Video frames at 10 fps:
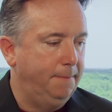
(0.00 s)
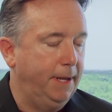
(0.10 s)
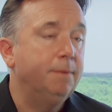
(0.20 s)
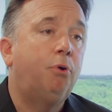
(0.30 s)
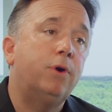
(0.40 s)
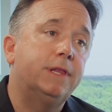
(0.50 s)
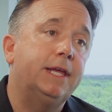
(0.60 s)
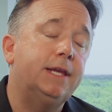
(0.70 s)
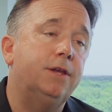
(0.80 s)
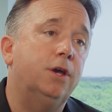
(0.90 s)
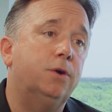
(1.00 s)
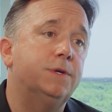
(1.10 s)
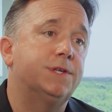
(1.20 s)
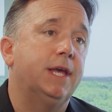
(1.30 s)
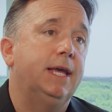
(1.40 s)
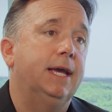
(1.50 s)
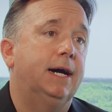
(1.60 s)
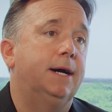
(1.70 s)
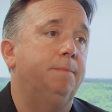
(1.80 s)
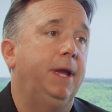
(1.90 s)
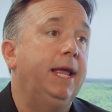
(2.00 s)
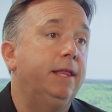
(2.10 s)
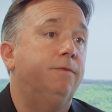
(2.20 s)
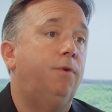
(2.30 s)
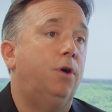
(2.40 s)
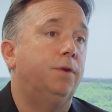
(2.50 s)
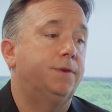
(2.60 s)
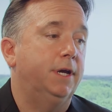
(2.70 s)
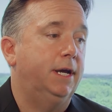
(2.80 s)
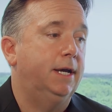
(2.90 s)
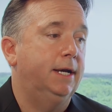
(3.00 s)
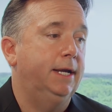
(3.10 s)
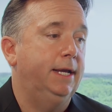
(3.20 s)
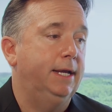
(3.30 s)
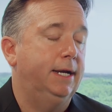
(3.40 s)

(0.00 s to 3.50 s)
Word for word: an important thing to know is um, AlienVault uh, uh